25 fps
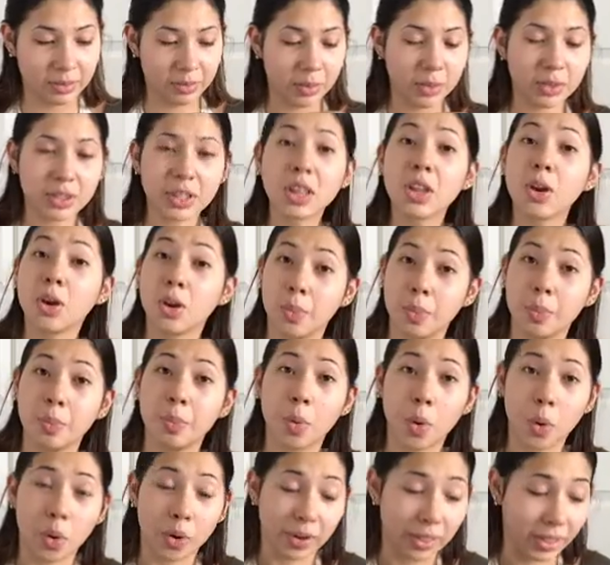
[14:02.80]
It was a little
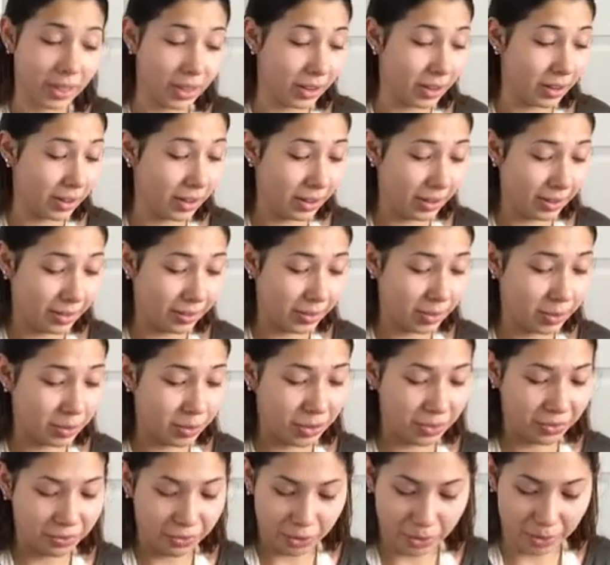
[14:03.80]
more than a
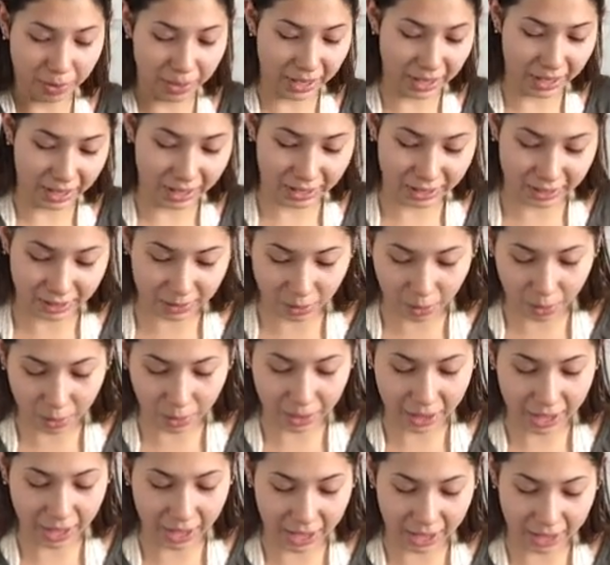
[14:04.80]
spoonful, but it is
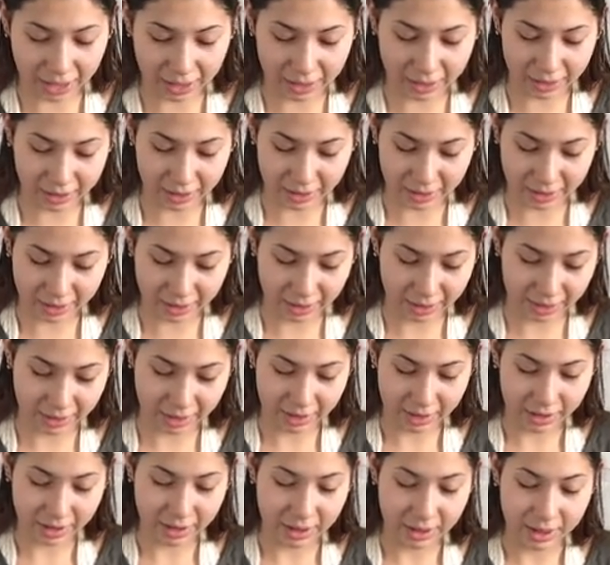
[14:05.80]
okay. And
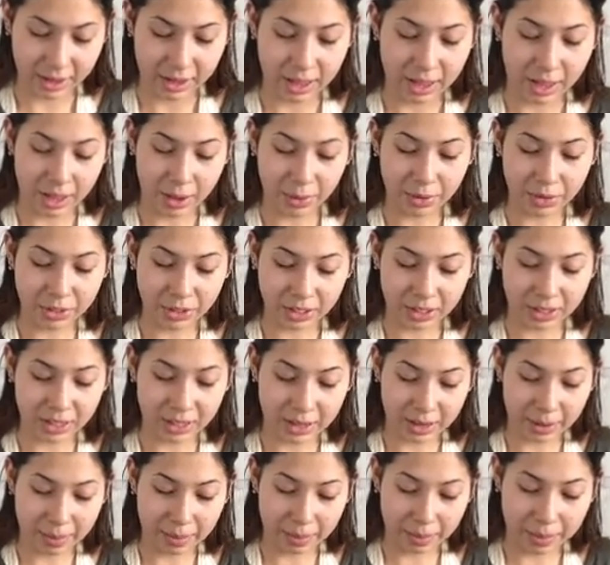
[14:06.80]
we're just
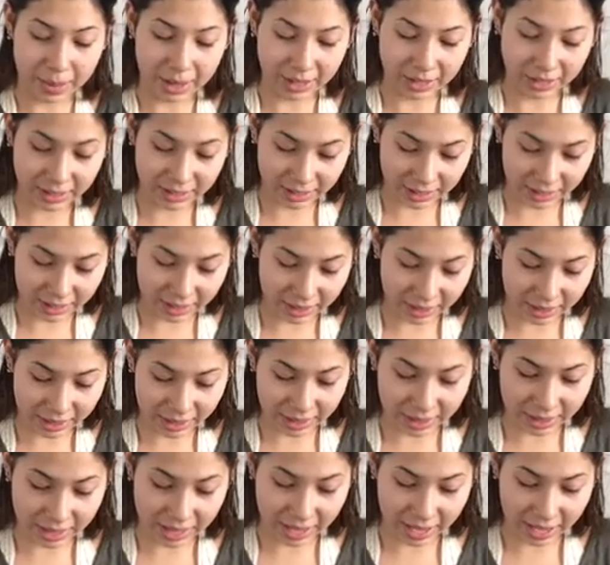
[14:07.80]
gonna mix
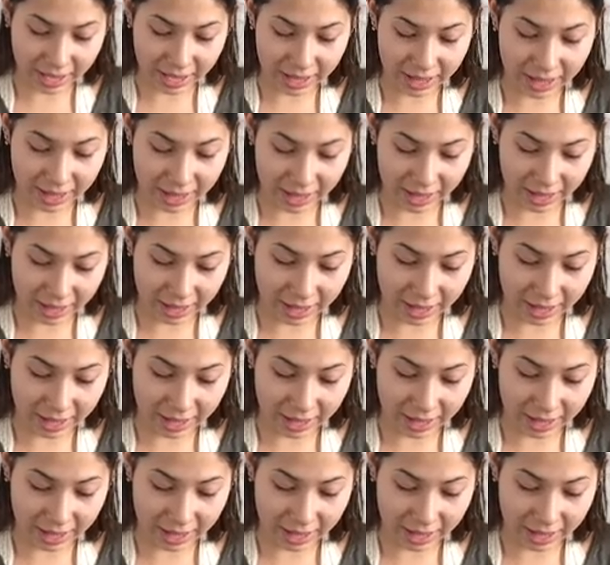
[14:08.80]
that